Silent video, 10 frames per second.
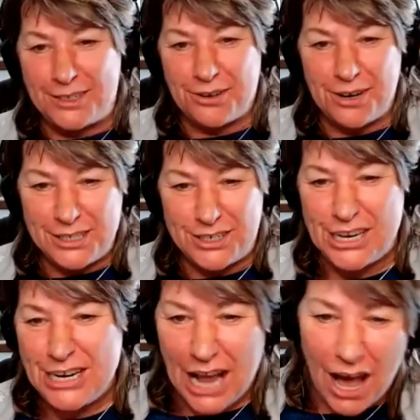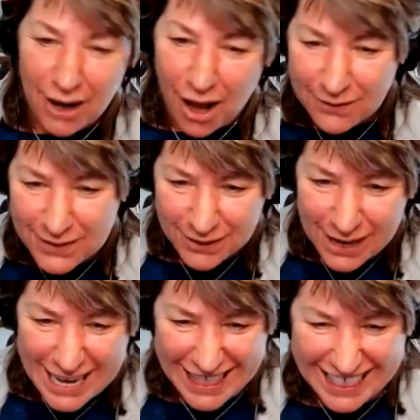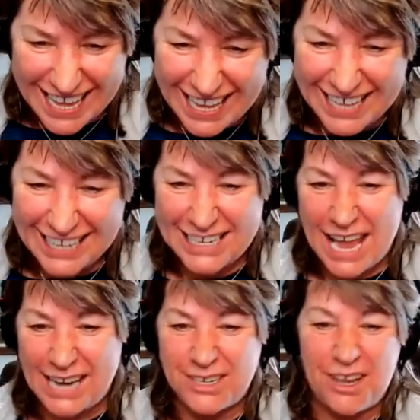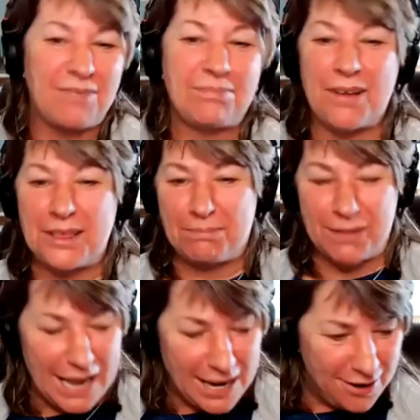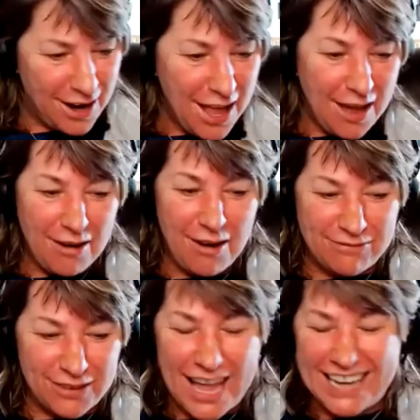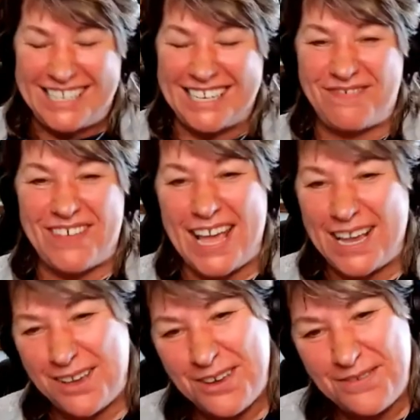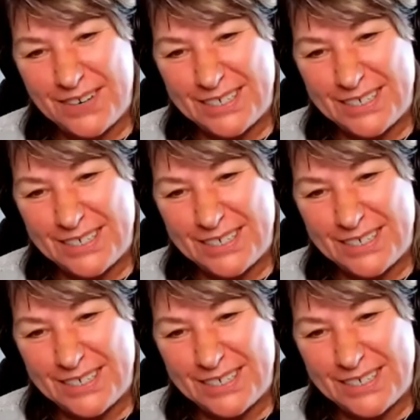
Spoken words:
short jean cutoffs or anything. In a tank top on the plane or flying to Vancouver.